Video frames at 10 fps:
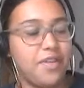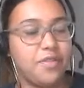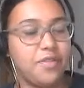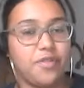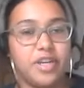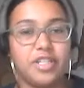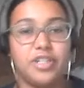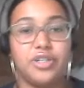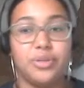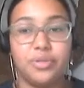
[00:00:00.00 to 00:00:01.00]
feel free to
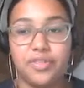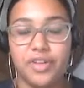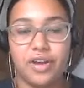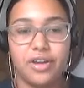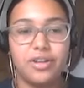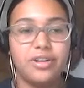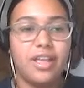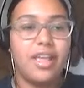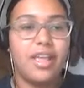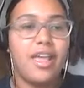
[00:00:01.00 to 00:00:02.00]
do so.
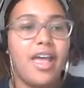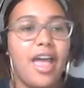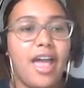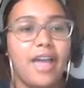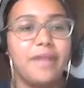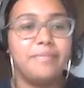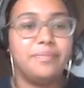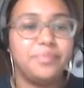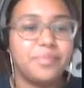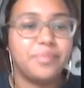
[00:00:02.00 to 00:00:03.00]
You